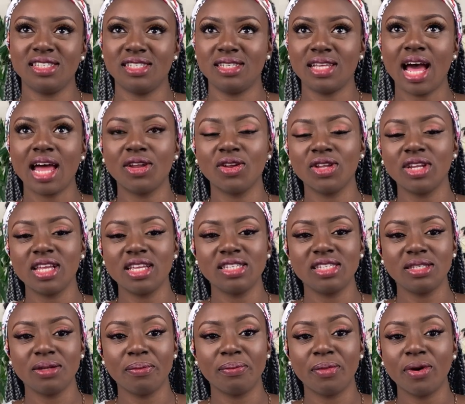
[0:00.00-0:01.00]
another
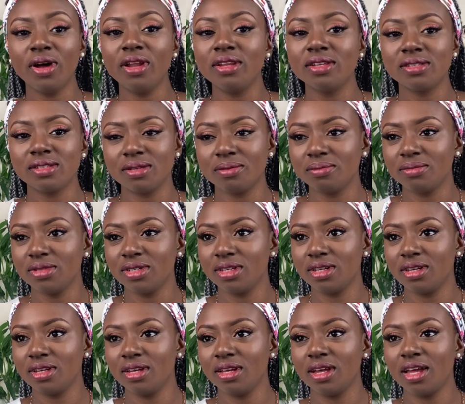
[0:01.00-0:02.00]
symbolism,
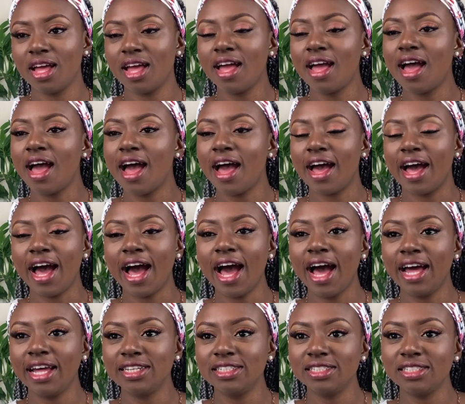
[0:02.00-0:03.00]

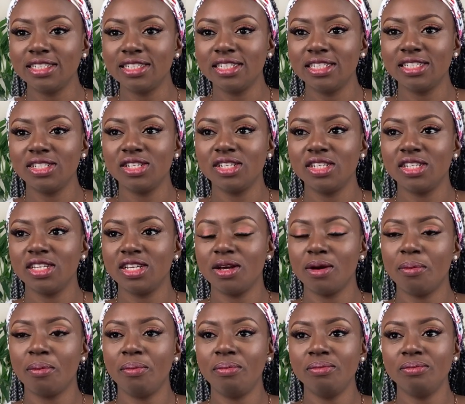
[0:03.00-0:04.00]
and
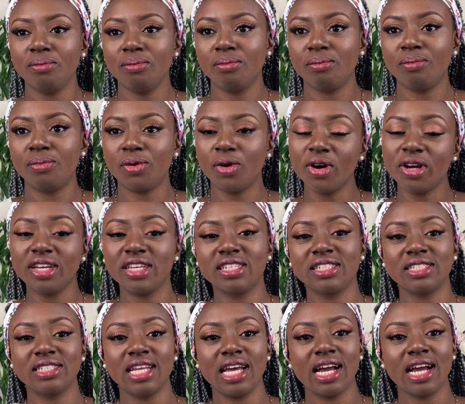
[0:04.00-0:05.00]
broke
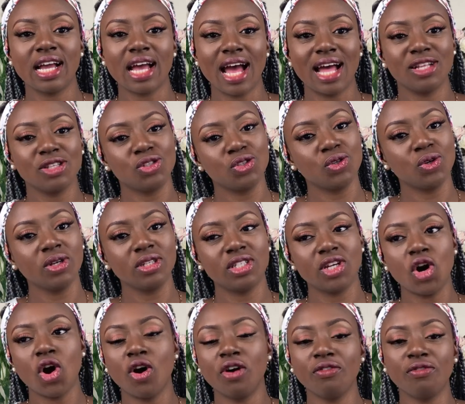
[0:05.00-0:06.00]
his neck and took
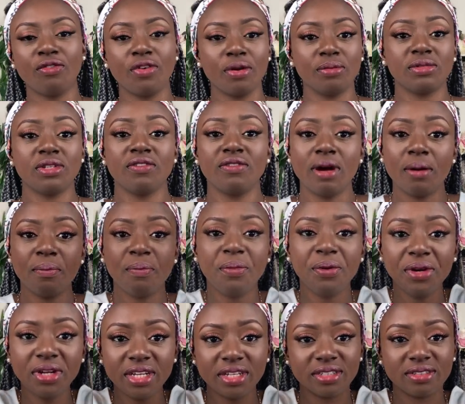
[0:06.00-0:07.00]
the horn for himself and
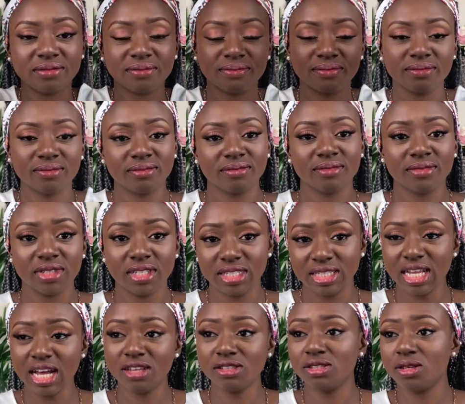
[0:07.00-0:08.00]
put it.
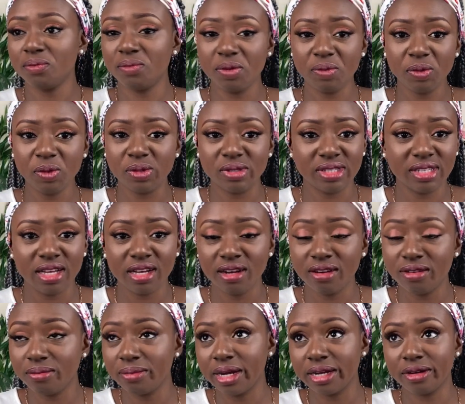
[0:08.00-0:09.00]
Now, some people will say,
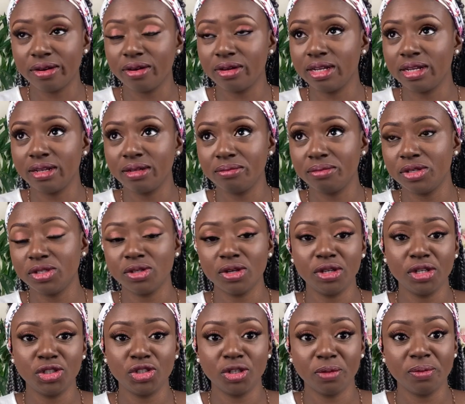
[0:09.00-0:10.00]
oh my God, Miss
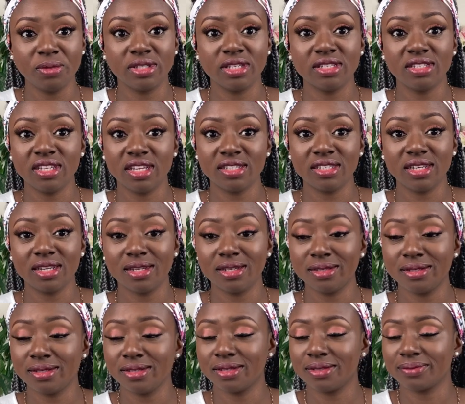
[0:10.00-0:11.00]
Honeydrop is a
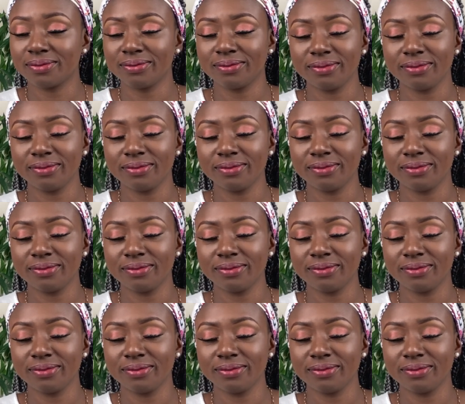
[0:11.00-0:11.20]
Satanist.